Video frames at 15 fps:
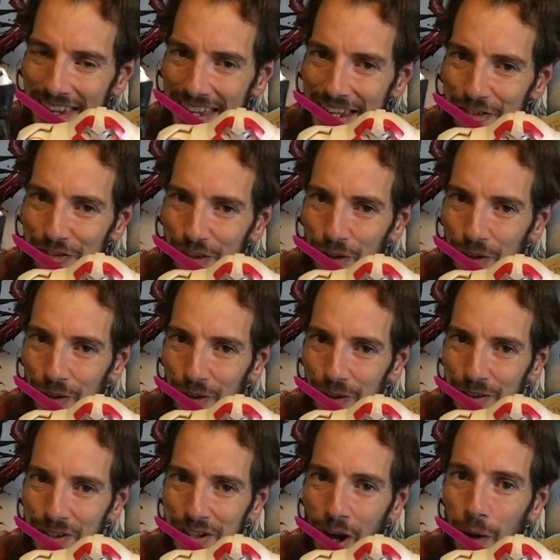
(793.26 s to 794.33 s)
if you're
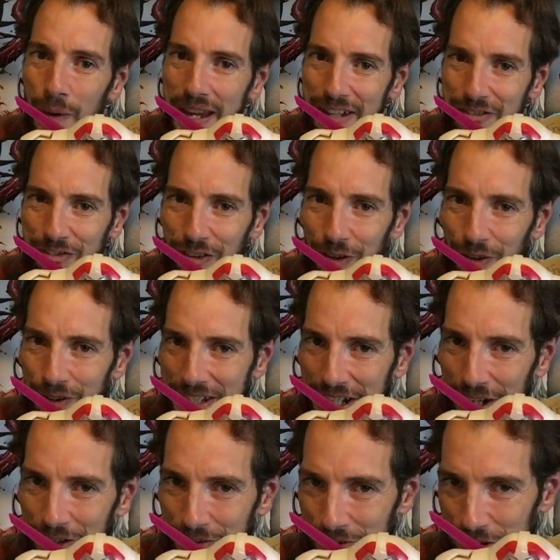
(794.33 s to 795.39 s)
going for, you
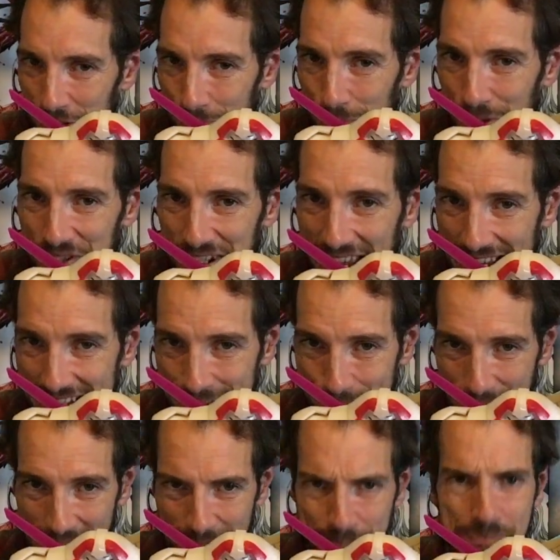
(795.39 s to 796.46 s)
know, your modern
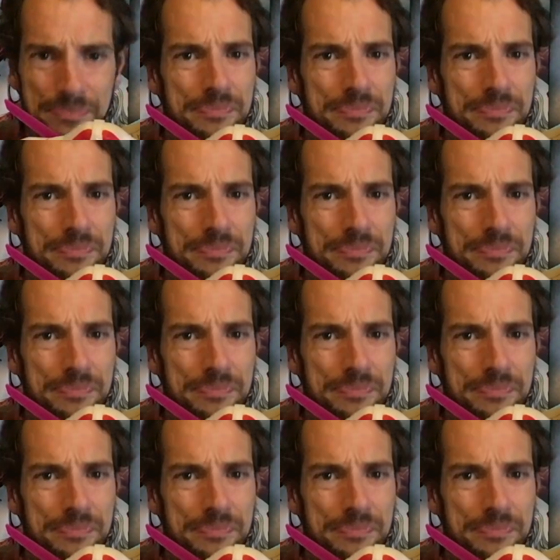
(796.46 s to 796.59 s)
X-Men,